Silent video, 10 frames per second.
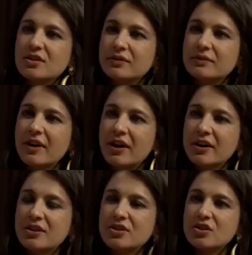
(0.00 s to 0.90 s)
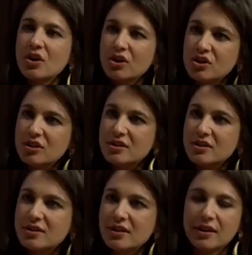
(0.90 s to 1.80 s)
on various
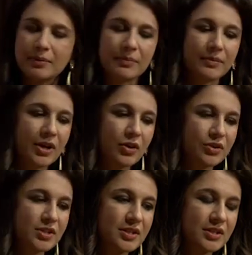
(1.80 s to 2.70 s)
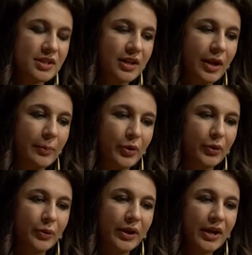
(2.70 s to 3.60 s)
churches um, across
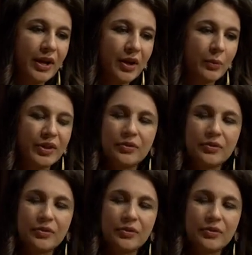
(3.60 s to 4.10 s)
Colombo, where